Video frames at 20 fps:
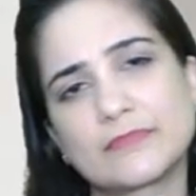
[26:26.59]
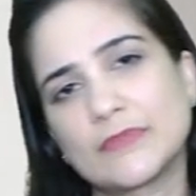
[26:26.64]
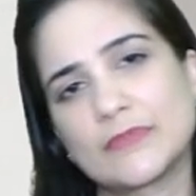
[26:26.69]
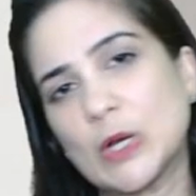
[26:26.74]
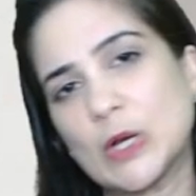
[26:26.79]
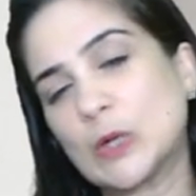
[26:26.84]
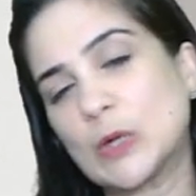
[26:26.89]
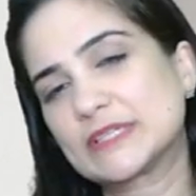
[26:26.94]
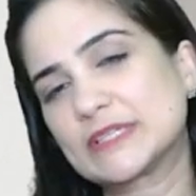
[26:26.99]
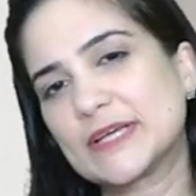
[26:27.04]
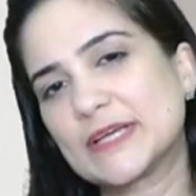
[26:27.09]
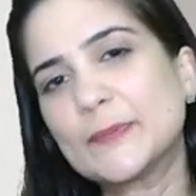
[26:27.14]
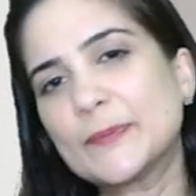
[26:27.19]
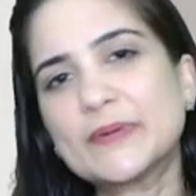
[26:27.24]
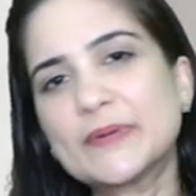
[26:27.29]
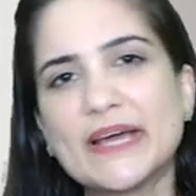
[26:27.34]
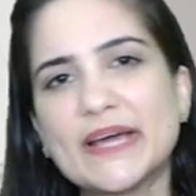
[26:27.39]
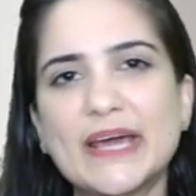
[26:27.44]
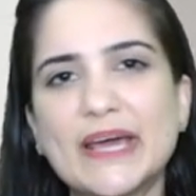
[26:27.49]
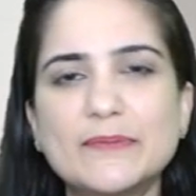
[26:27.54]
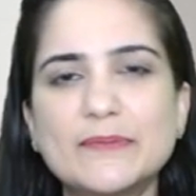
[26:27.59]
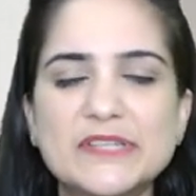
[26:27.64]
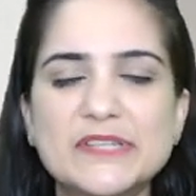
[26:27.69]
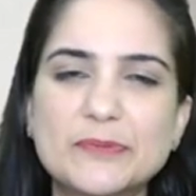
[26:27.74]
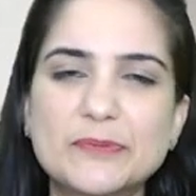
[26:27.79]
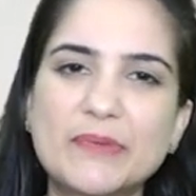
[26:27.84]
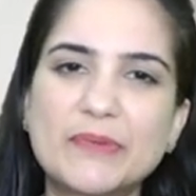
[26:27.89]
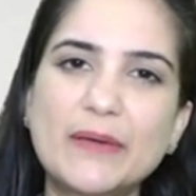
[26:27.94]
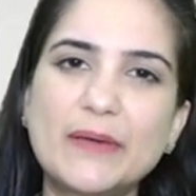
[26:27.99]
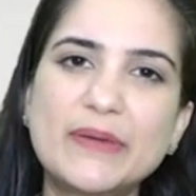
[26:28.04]
or sometimes it
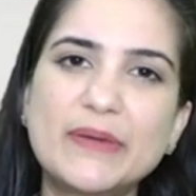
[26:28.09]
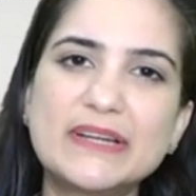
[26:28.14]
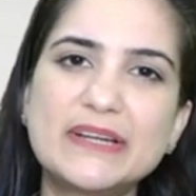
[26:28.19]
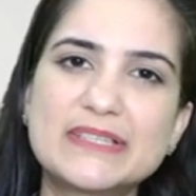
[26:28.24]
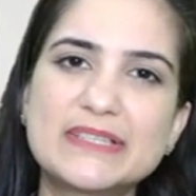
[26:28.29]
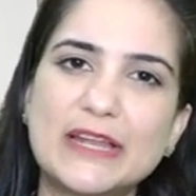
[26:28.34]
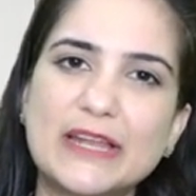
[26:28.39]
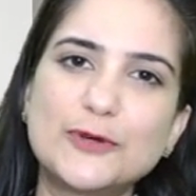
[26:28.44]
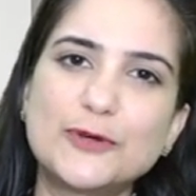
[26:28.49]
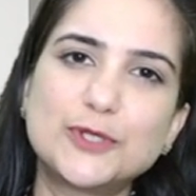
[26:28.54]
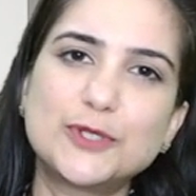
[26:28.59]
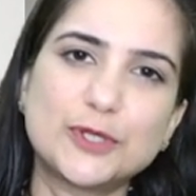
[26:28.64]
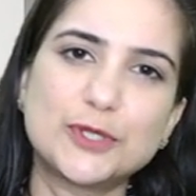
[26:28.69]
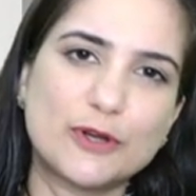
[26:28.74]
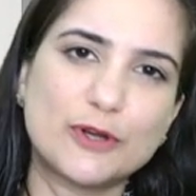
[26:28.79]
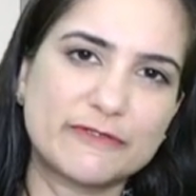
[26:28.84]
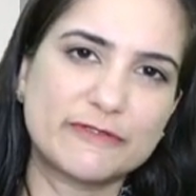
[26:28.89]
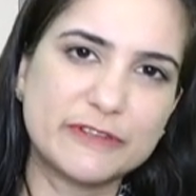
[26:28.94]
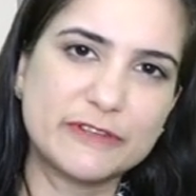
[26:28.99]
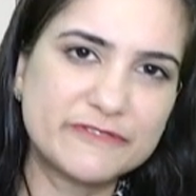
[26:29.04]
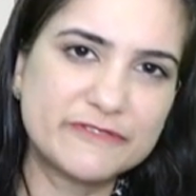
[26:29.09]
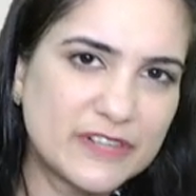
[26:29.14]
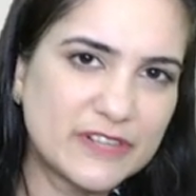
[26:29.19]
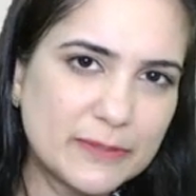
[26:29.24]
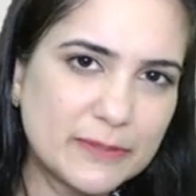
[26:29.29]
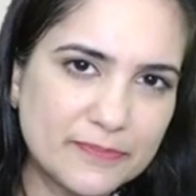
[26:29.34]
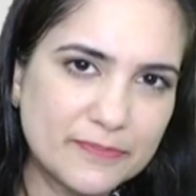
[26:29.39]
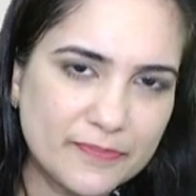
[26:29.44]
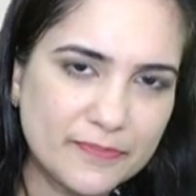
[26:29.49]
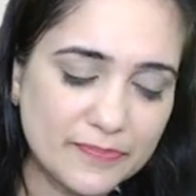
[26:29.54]
may be dissolution of the
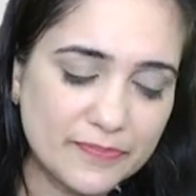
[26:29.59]
firm.